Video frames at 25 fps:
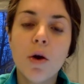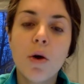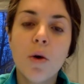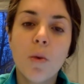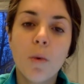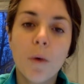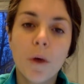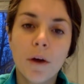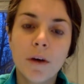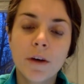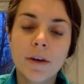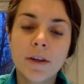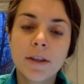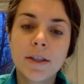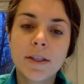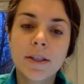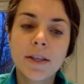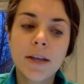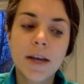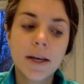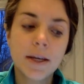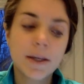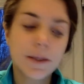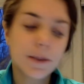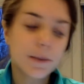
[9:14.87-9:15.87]
where it
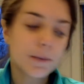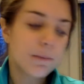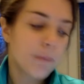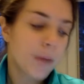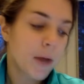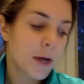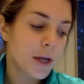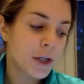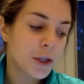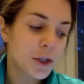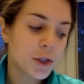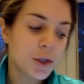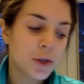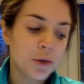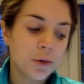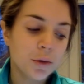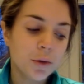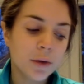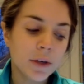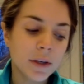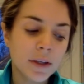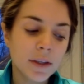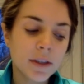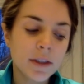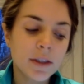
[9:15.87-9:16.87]
says My
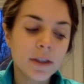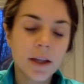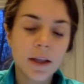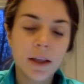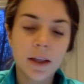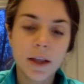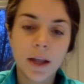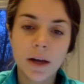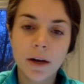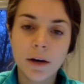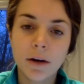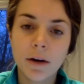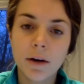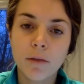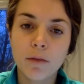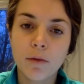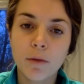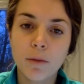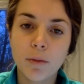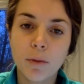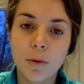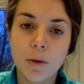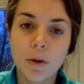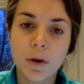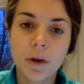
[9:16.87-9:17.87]
Students Letter and
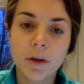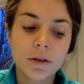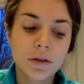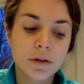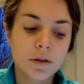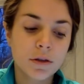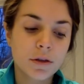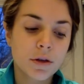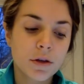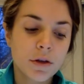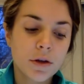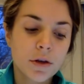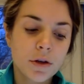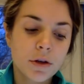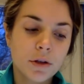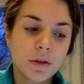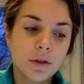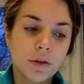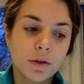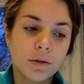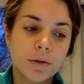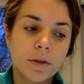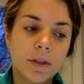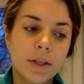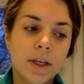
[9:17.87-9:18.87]
Reports.
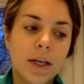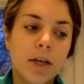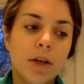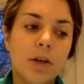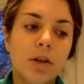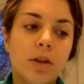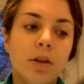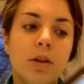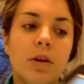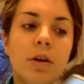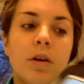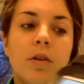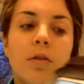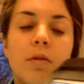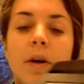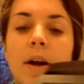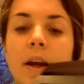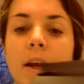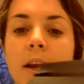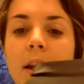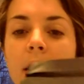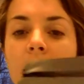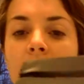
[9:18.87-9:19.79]
So take a look right